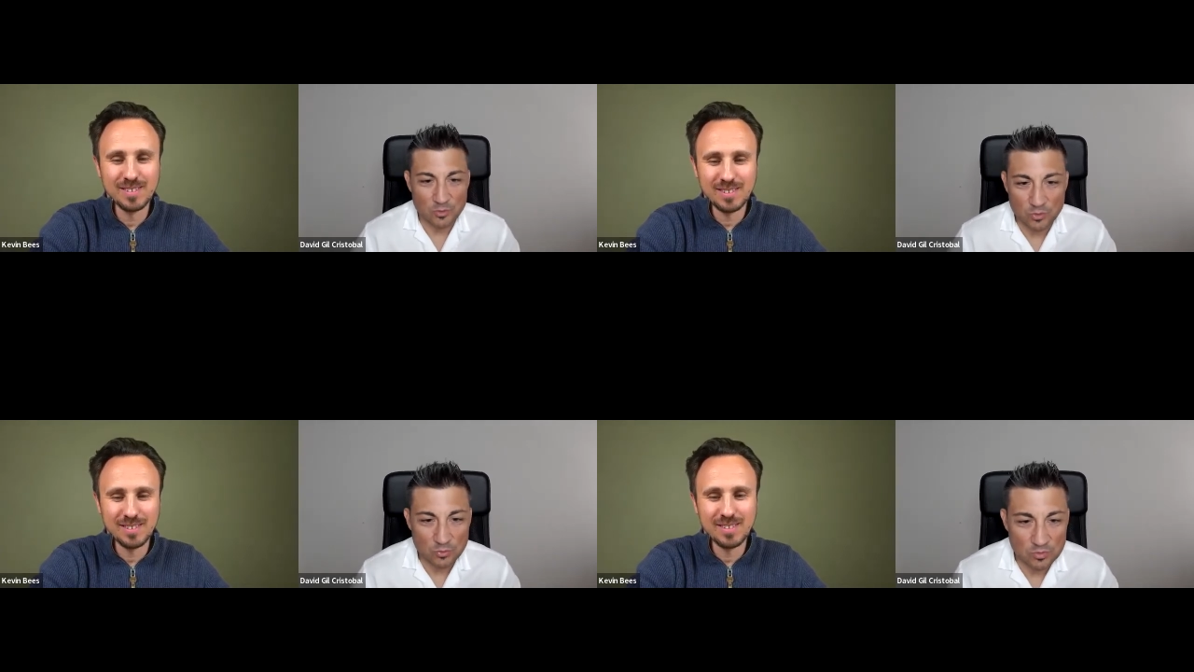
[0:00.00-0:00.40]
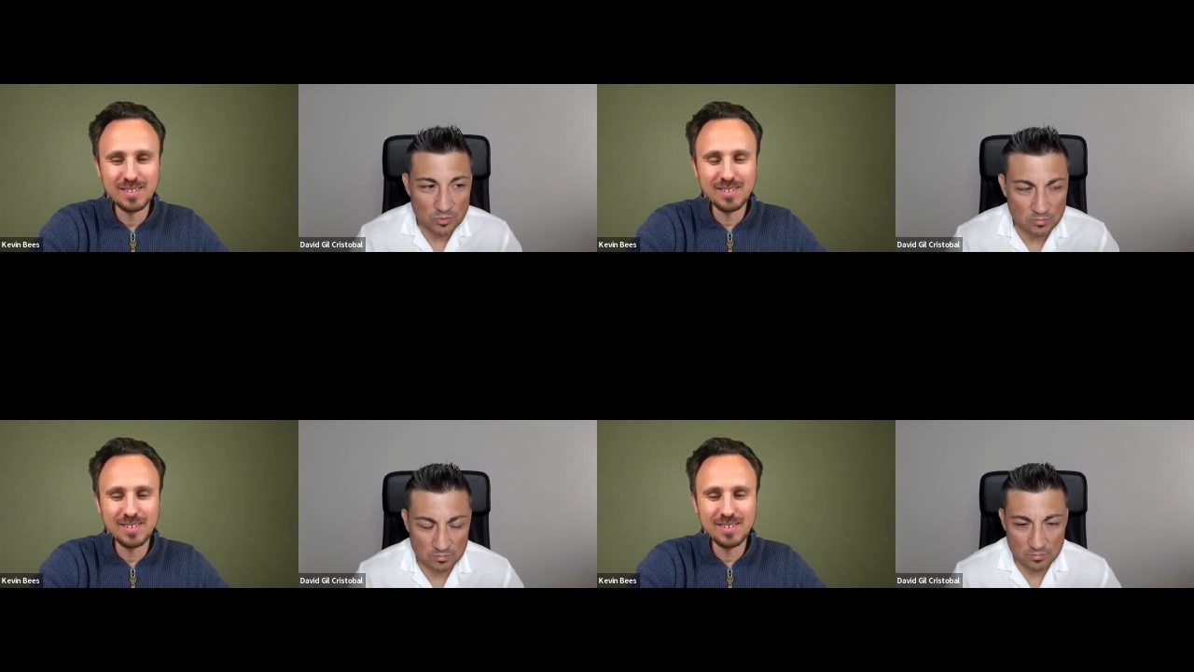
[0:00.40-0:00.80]
Speaker 1: you, you,
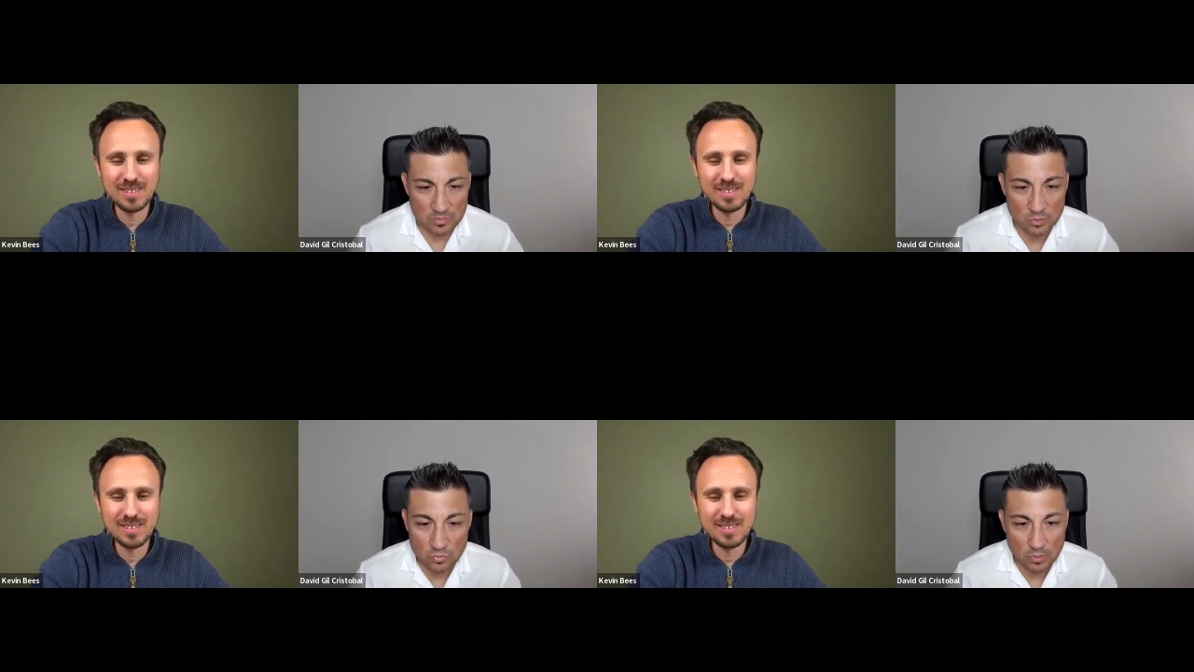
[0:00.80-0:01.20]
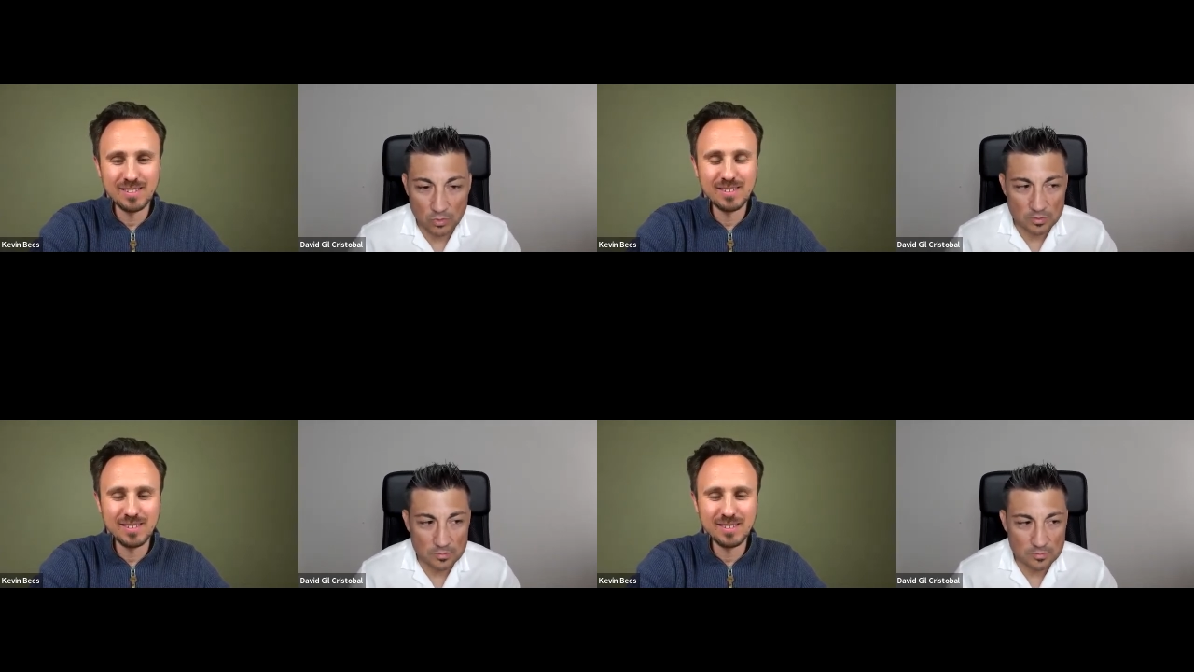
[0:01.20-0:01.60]
you, you're too
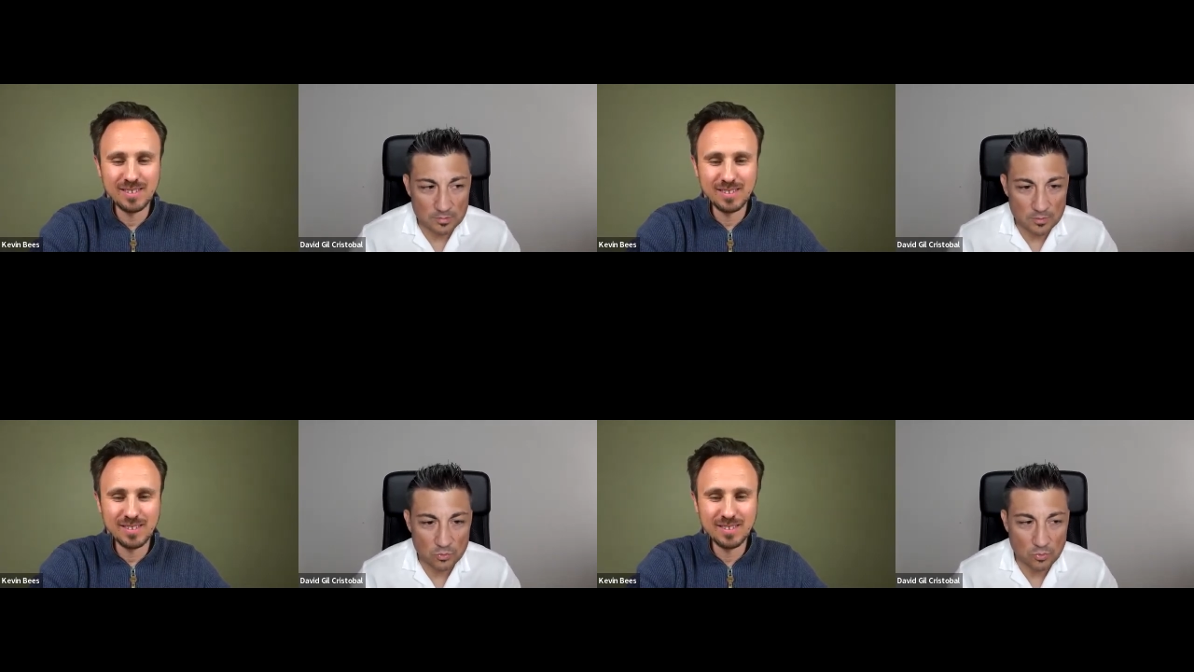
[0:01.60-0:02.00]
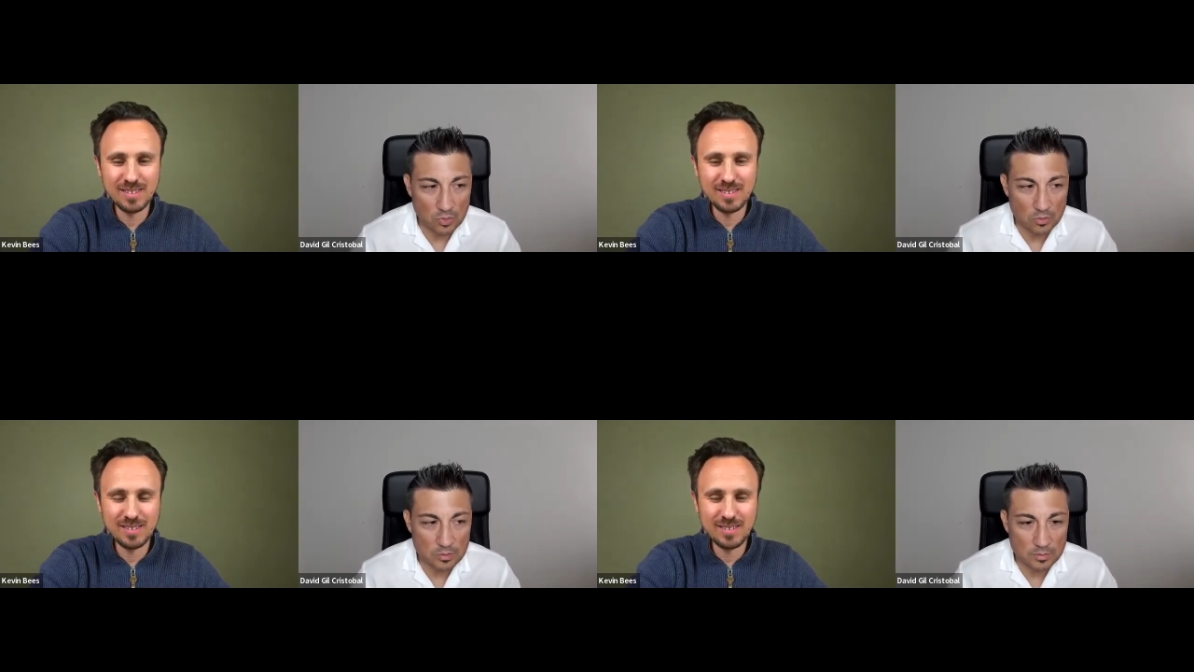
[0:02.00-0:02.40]
old. You're too
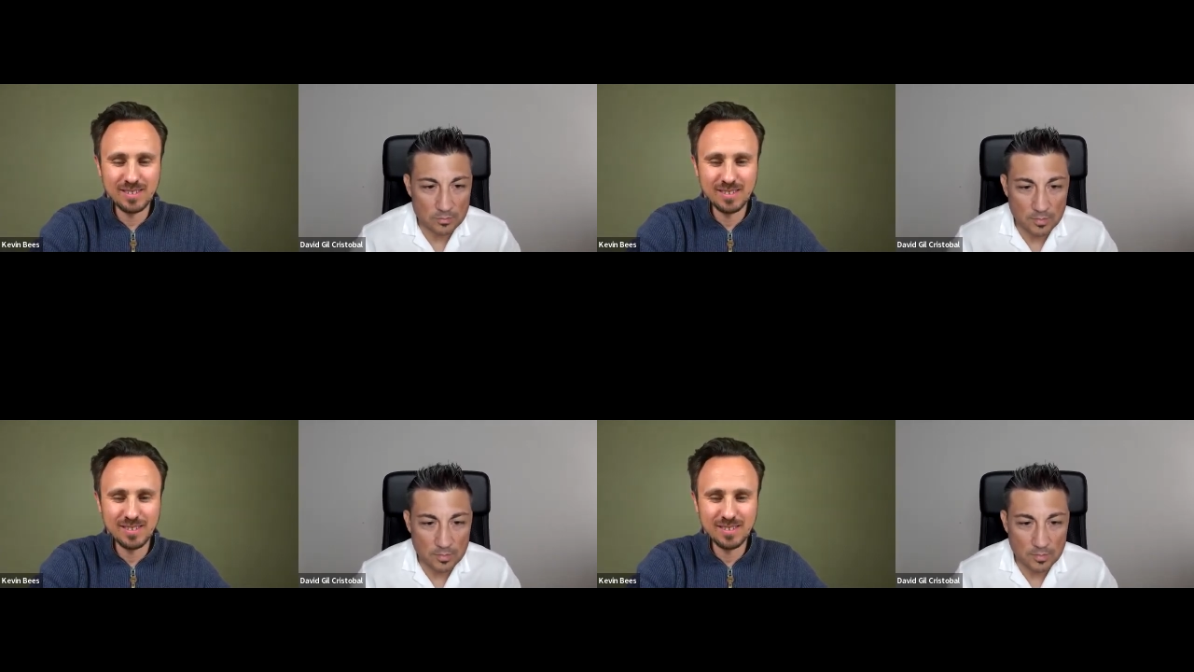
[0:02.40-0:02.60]
old.